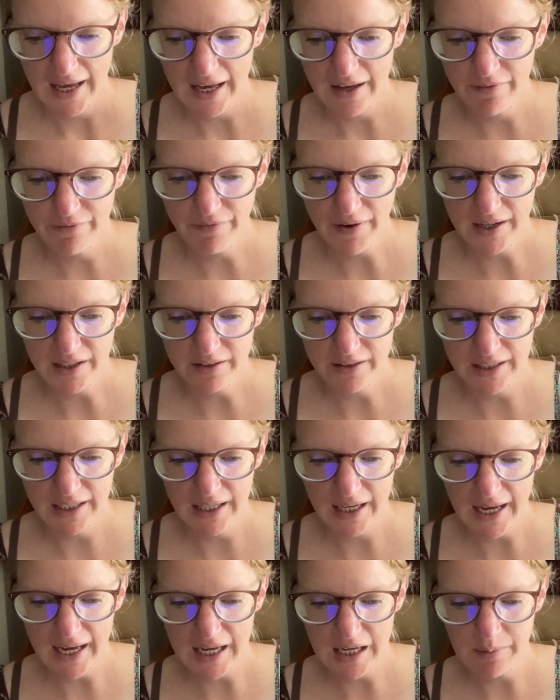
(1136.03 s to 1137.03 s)
And
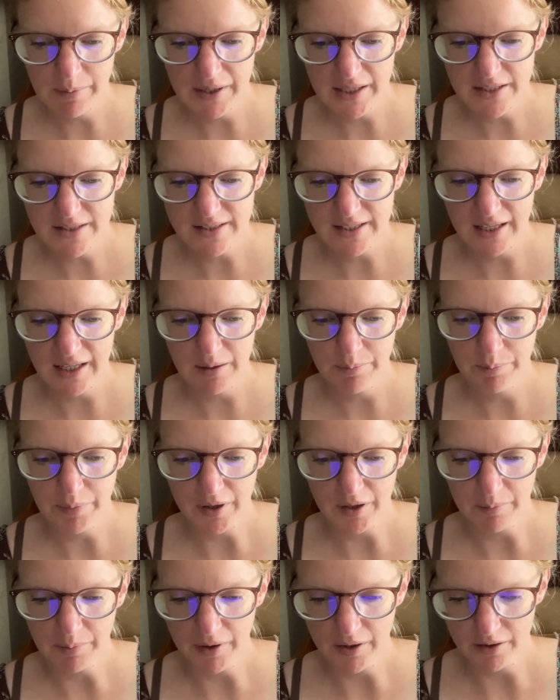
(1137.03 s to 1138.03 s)
finally, ABC
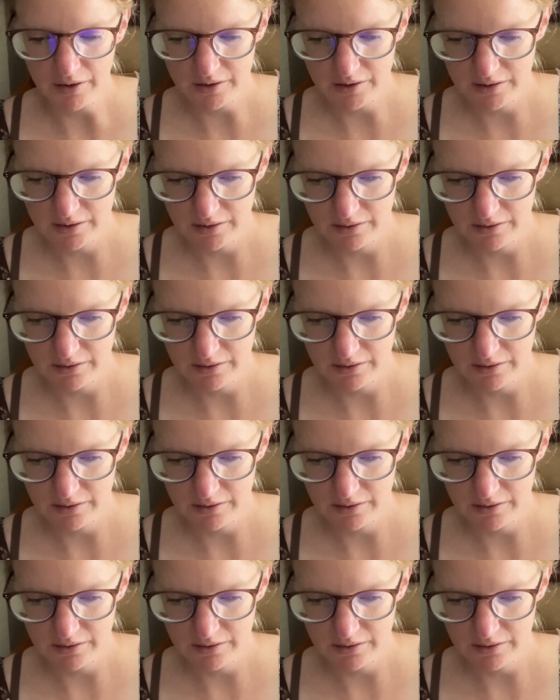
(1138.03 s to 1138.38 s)
Bookmarks.